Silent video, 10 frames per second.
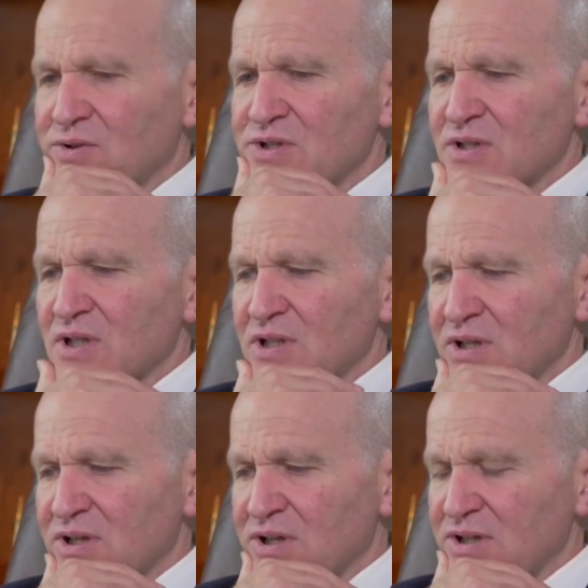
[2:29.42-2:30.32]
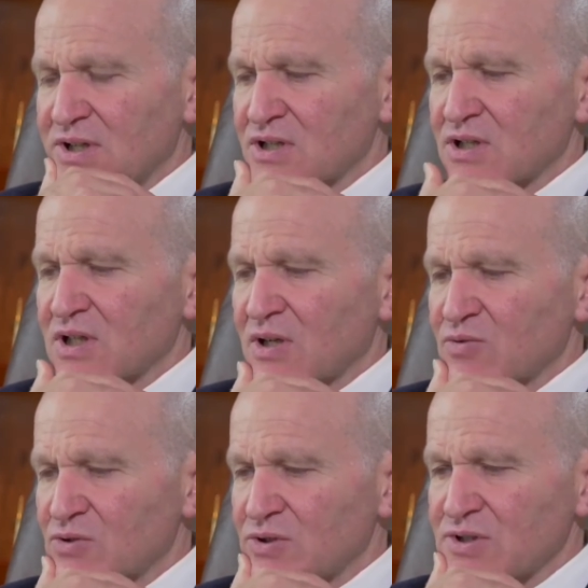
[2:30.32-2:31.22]
studying addiction, I
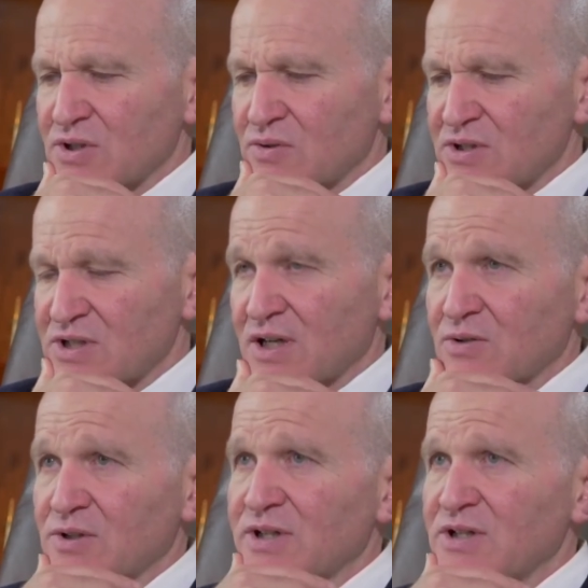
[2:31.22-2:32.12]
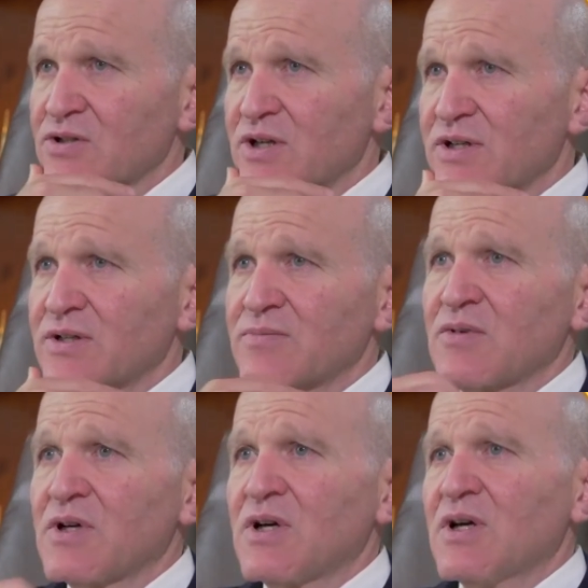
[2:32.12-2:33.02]
was also in psychoanalytic training.
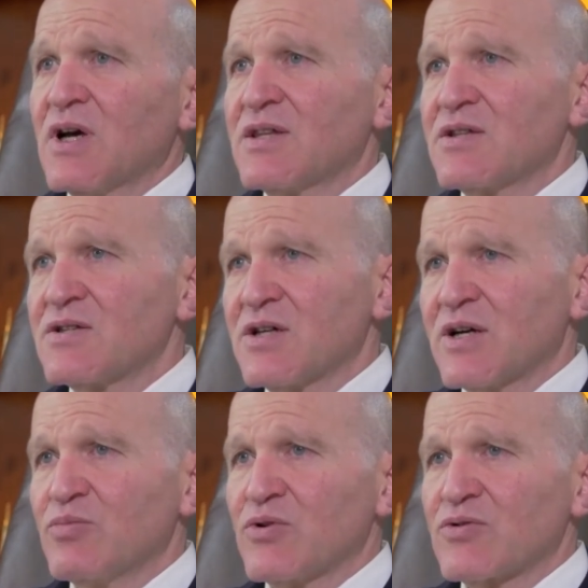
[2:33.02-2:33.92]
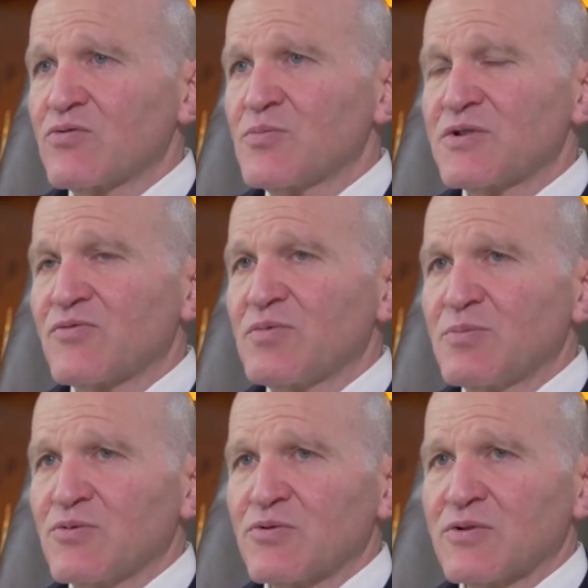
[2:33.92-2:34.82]
At the time, both groups of
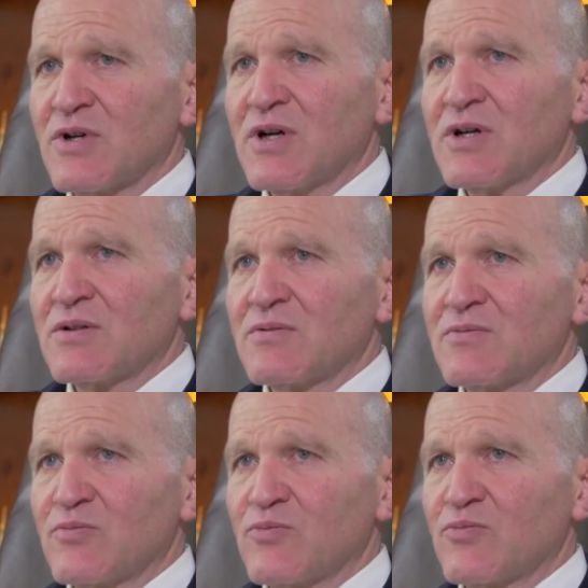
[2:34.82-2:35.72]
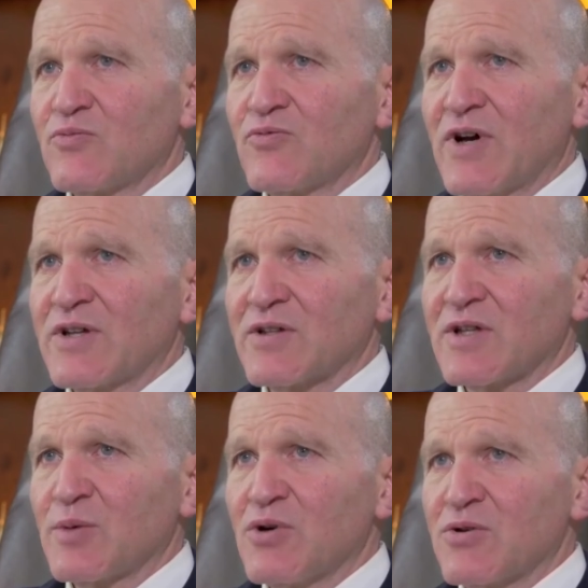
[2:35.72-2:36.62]
people were
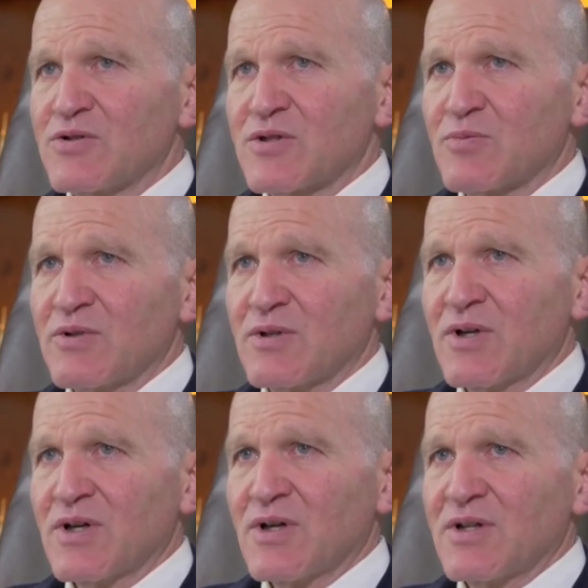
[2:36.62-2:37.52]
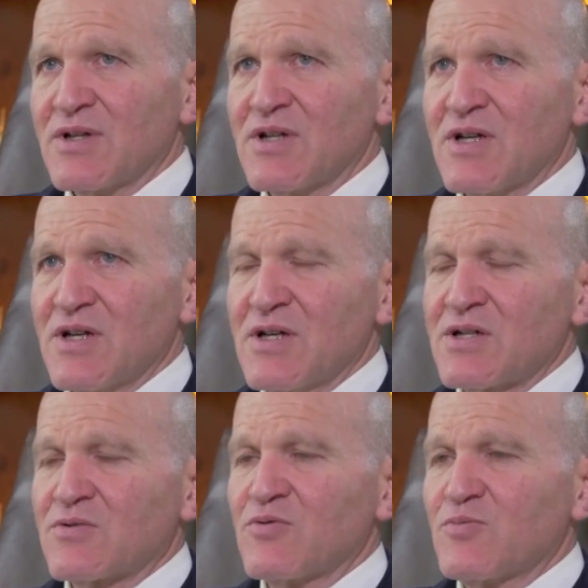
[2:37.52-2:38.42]
violently opposed to me.
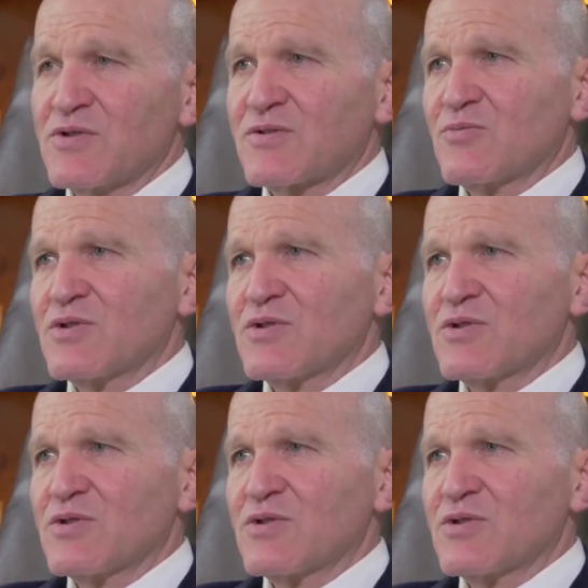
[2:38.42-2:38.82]
Each group was